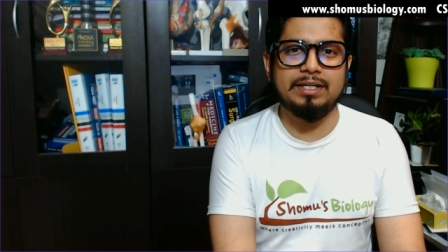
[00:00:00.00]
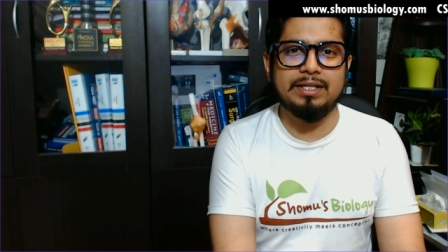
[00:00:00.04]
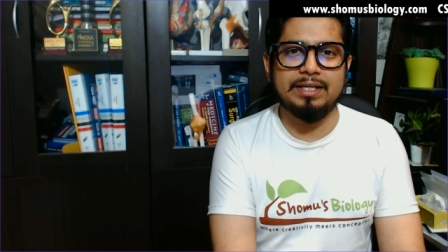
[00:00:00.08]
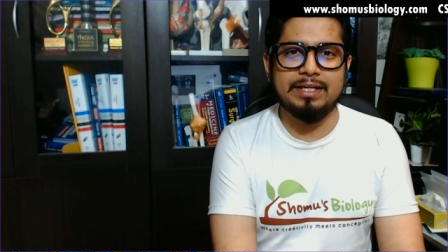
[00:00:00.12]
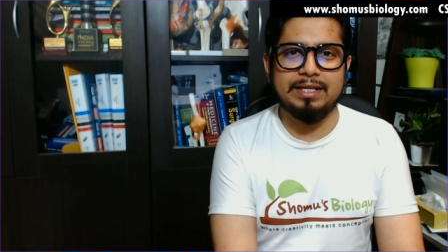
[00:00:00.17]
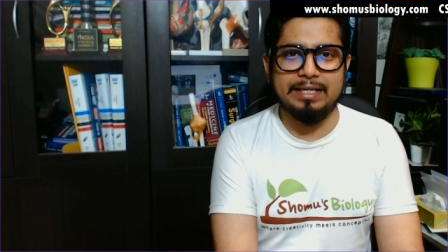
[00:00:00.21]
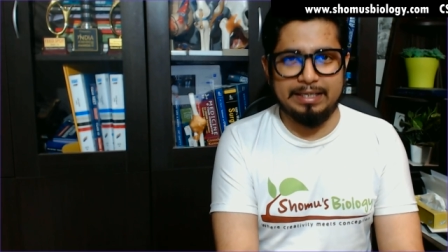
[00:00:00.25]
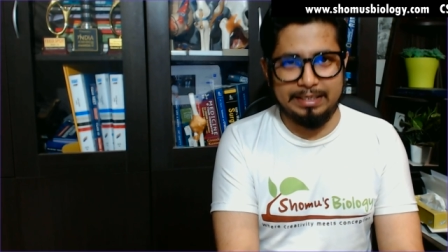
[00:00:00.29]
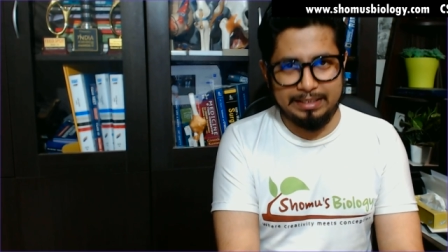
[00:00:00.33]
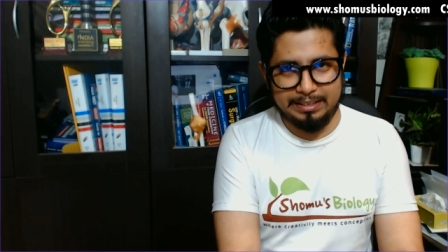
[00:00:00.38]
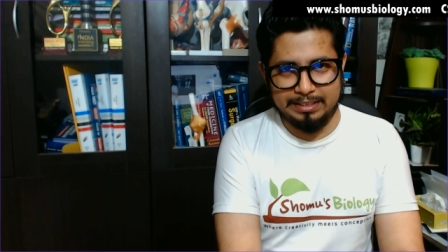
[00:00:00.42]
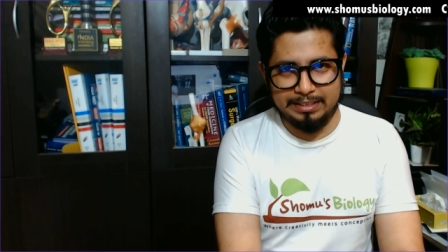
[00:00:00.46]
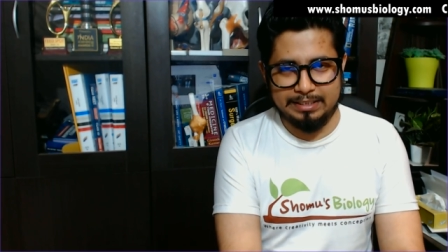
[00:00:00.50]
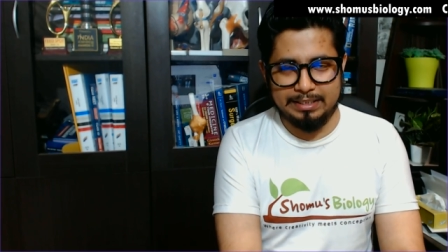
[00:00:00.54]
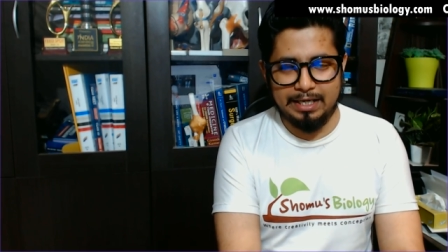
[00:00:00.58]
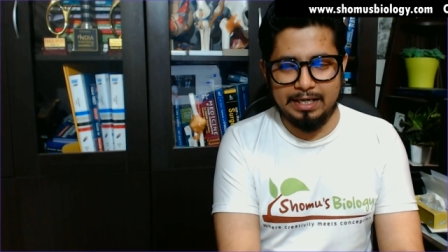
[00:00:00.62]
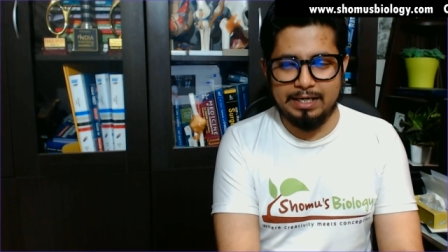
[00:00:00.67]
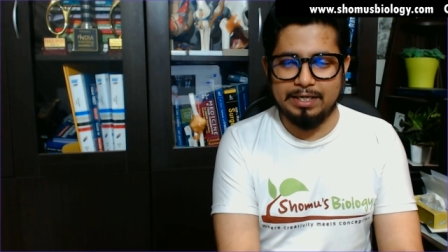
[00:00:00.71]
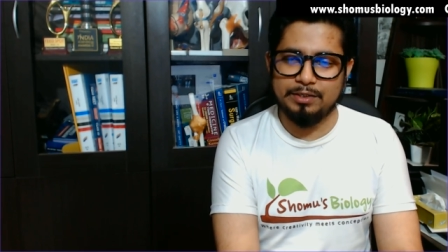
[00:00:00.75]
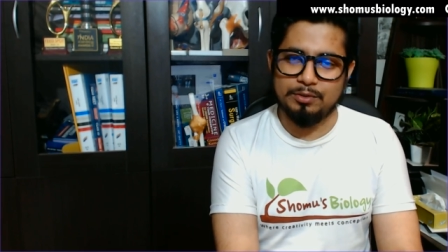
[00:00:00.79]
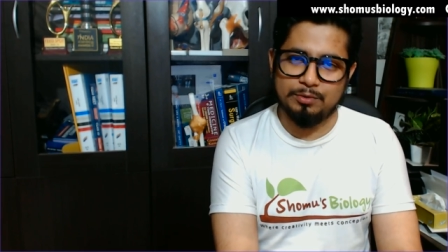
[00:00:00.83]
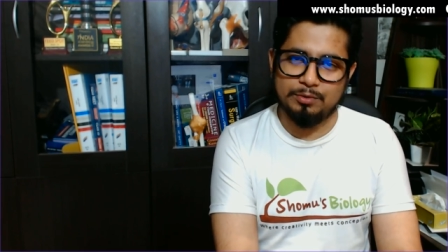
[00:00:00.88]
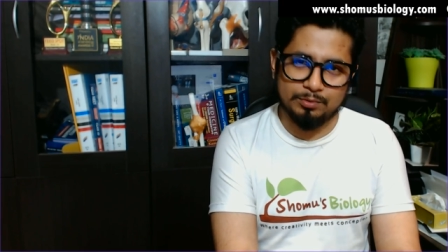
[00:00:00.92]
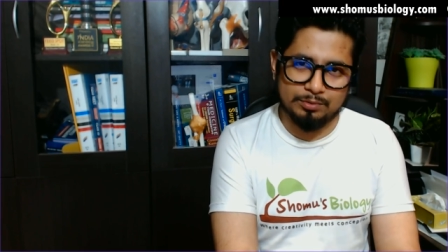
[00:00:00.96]
in India
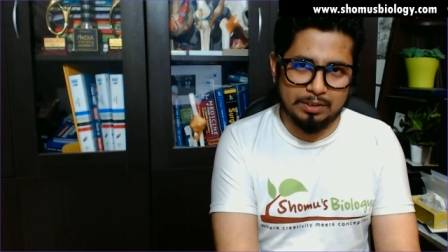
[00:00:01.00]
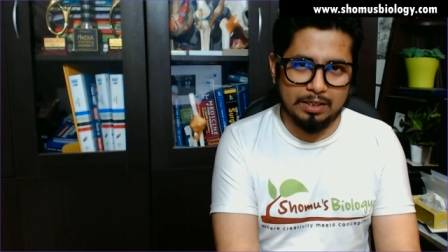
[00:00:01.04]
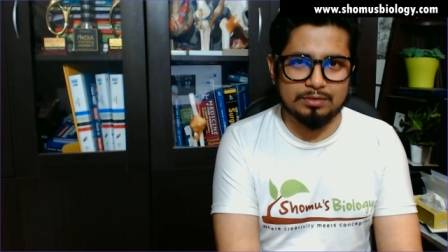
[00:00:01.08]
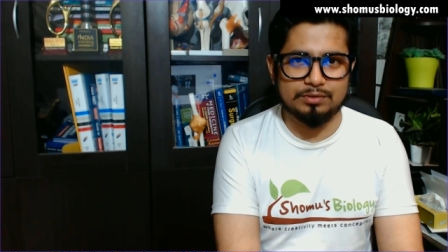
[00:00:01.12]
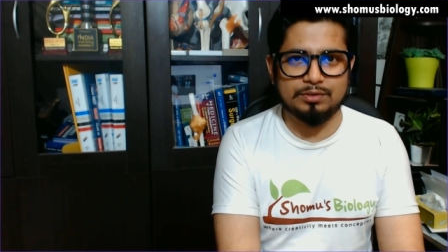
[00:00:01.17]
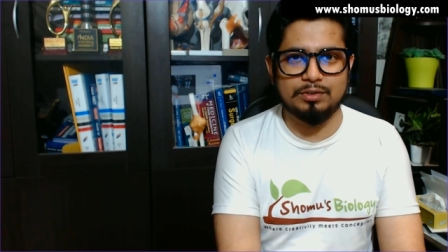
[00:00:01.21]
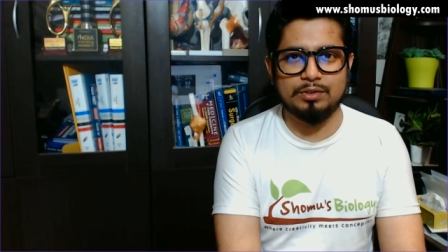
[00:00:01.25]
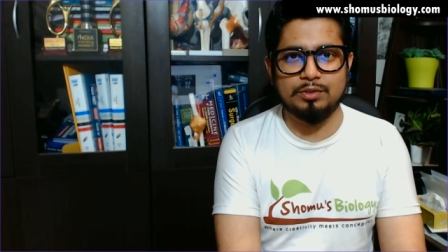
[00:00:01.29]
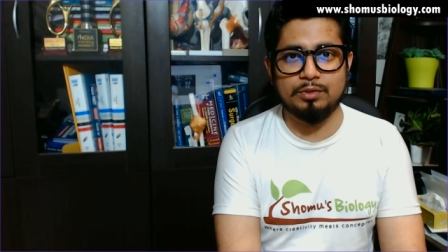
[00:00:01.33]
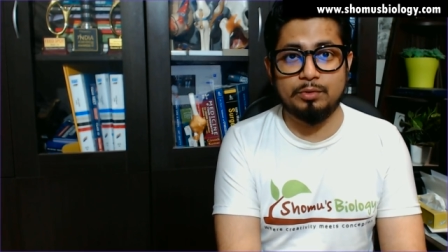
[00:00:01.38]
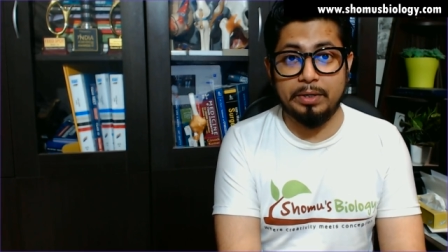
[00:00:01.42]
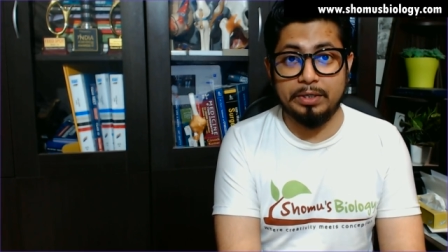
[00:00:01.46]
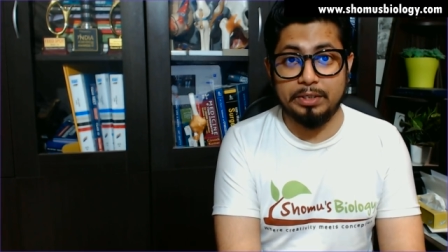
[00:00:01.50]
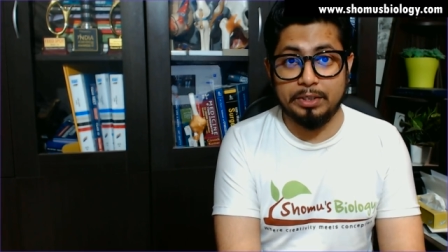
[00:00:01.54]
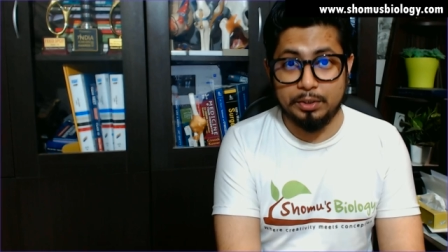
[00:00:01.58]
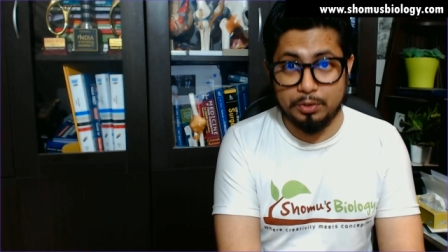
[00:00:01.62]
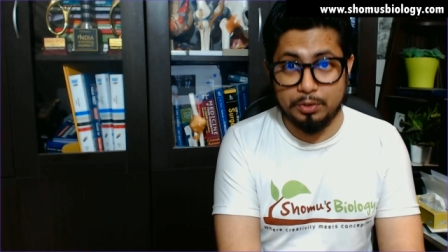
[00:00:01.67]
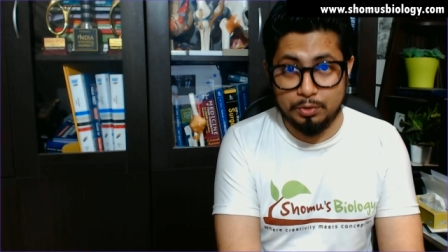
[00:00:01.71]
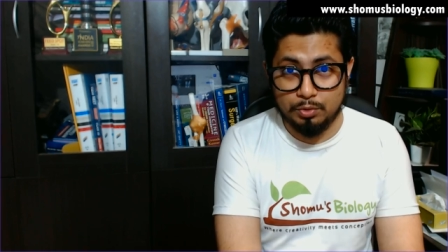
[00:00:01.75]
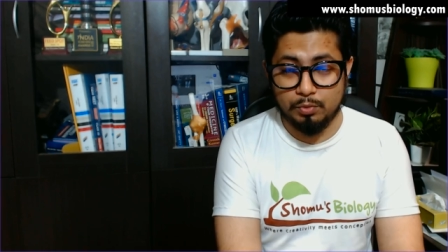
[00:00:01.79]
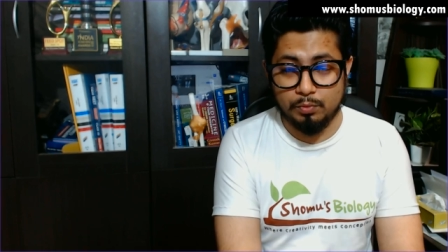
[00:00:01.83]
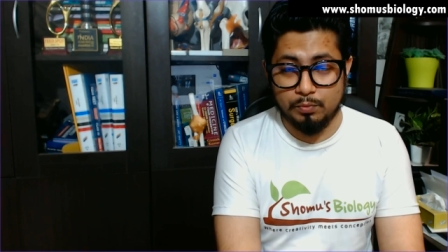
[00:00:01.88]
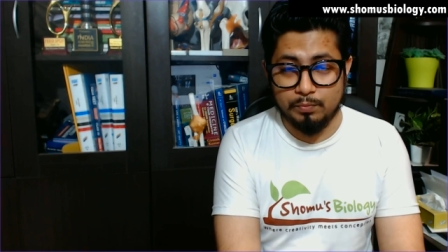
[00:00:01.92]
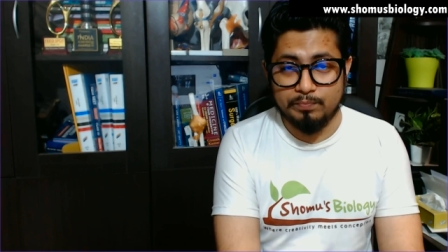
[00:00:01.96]
in
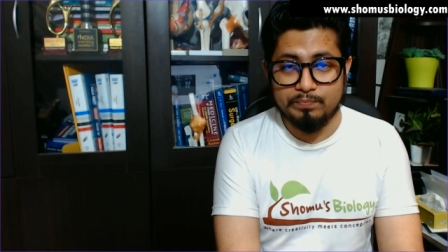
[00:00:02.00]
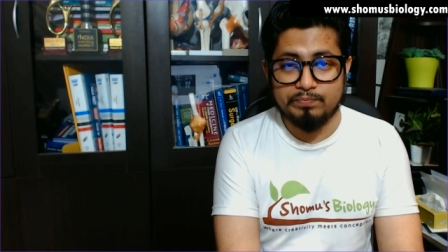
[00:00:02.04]
2022.